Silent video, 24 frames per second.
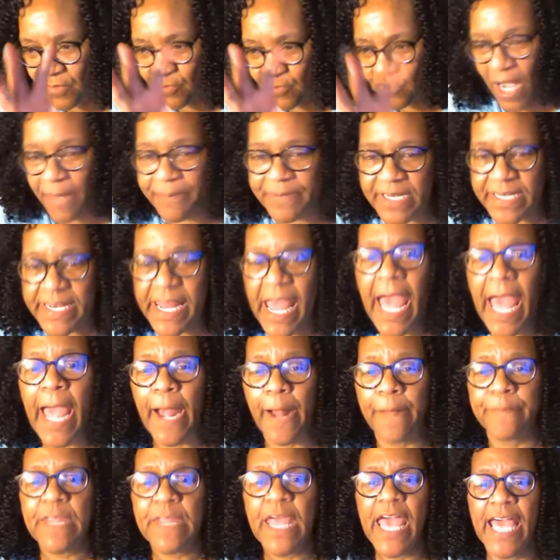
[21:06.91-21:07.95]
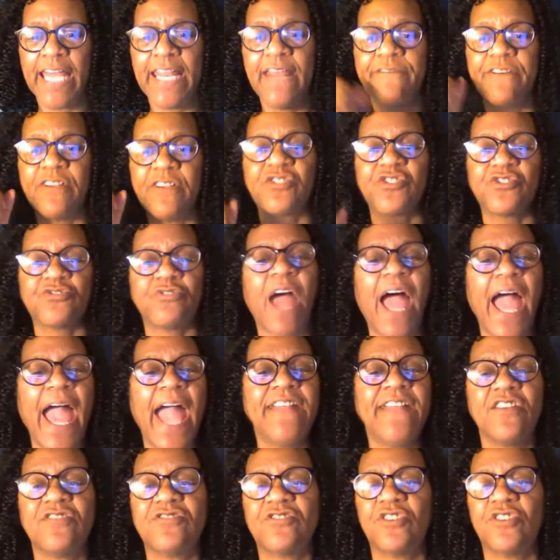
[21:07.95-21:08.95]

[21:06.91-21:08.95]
Dropping down. And if a stranger